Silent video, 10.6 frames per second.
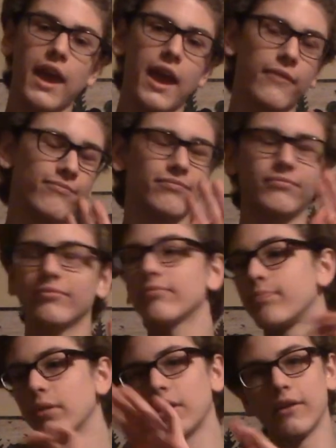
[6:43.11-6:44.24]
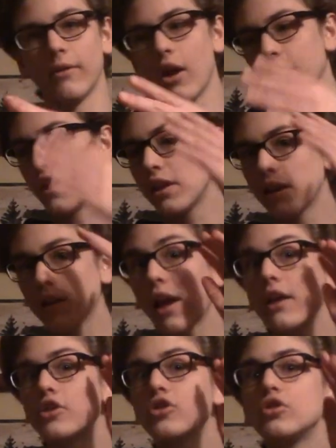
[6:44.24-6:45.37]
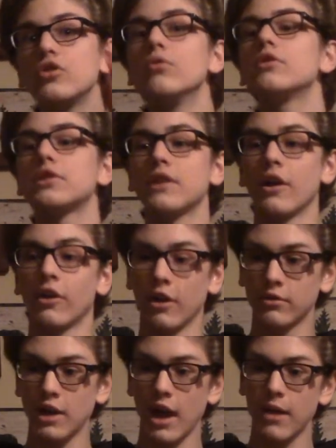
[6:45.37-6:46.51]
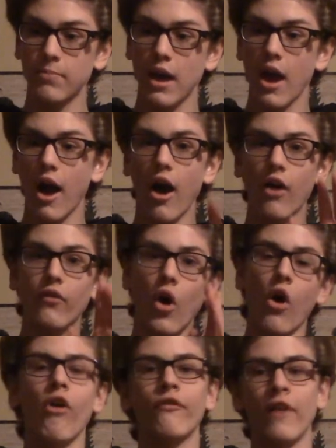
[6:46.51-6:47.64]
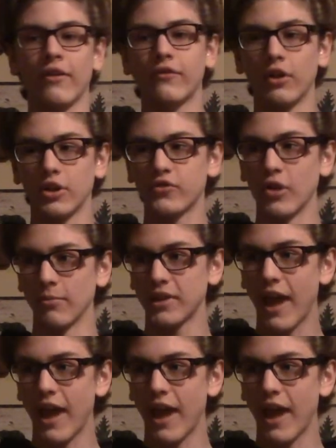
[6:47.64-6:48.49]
And believe me, this is a huge stereotype of all found footage films.